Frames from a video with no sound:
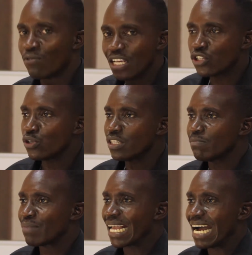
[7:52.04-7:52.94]

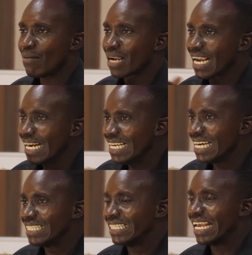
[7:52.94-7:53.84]
visions become
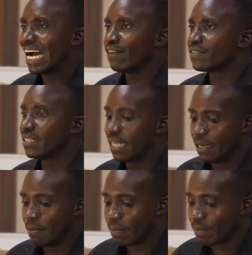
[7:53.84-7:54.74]
clear day after day.